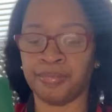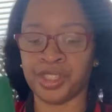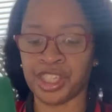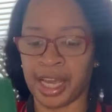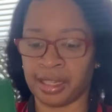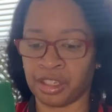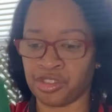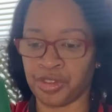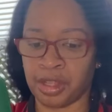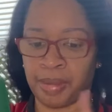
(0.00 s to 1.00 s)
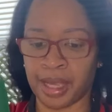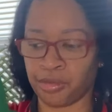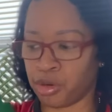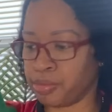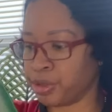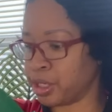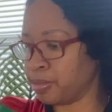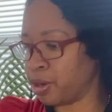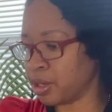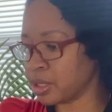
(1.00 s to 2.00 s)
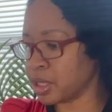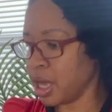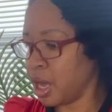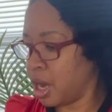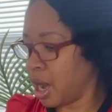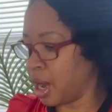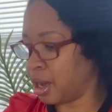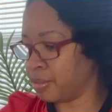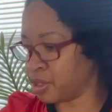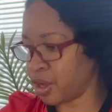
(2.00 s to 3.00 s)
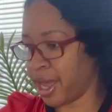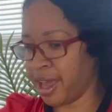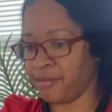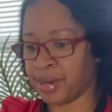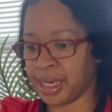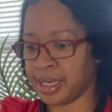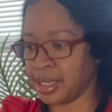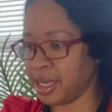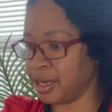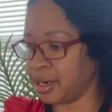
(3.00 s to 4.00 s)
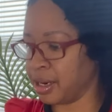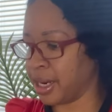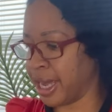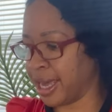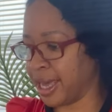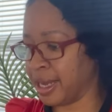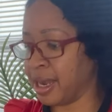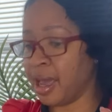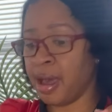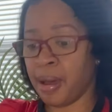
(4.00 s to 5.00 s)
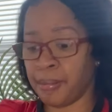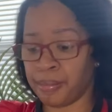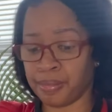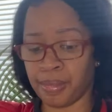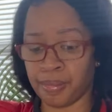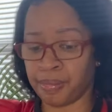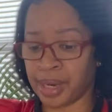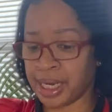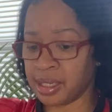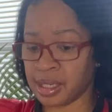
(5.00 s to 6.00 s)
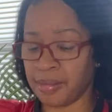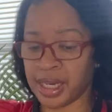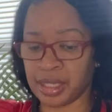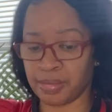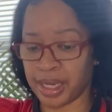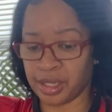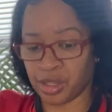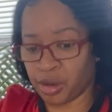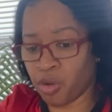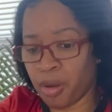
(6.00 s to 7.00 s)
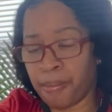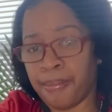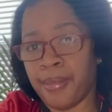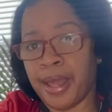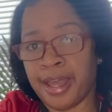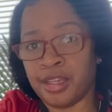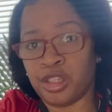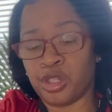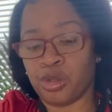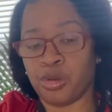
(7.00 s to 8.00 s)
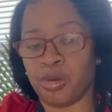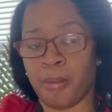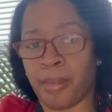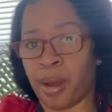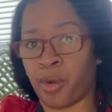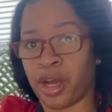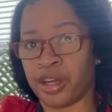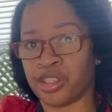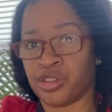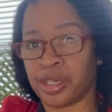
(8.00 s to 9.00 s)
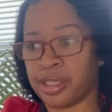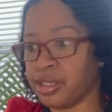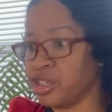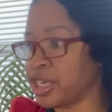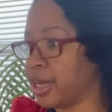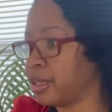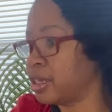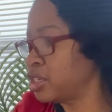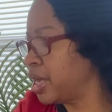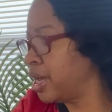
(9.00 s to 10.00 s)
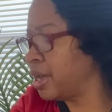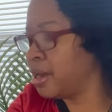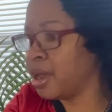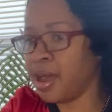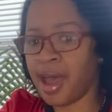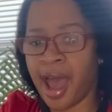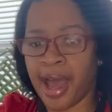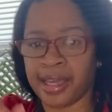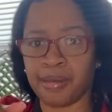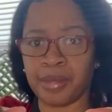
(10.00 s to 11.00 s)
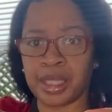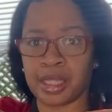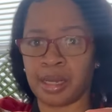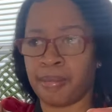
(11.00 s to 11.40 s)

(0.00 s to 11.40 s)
challenge for the Bankroll Beauty Boss. So I have monies here, and some of these monies are going into my 100 challenge, and I am missing a